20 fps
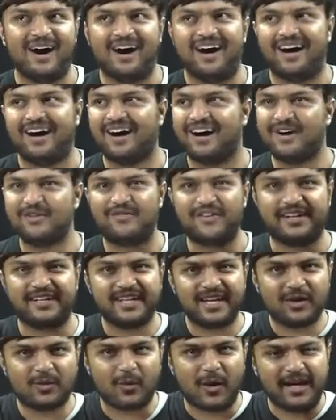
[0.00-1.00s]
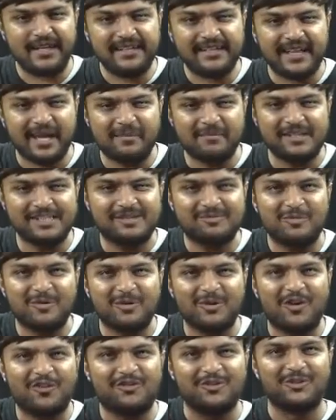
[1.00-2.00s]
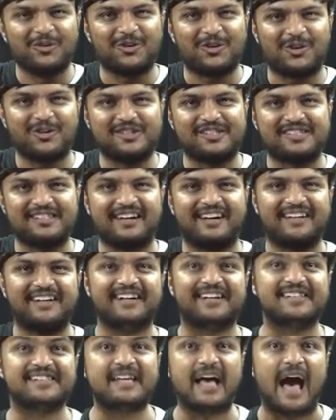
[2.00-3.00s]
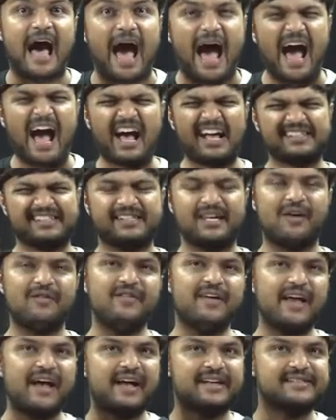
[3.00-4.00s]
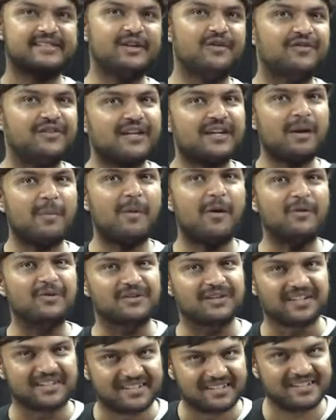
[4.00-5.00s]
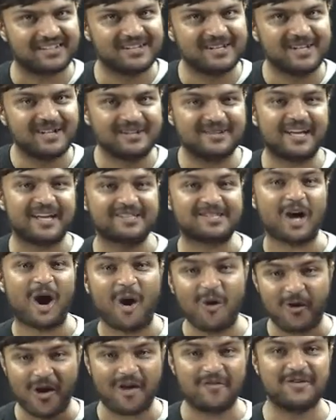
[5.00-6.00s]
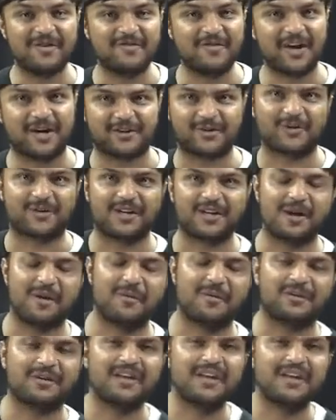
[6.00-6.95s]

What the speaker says: if I take one tablespoon of neutron star, it is as heavy as lifting a mountain. That's how heavy we are talking about.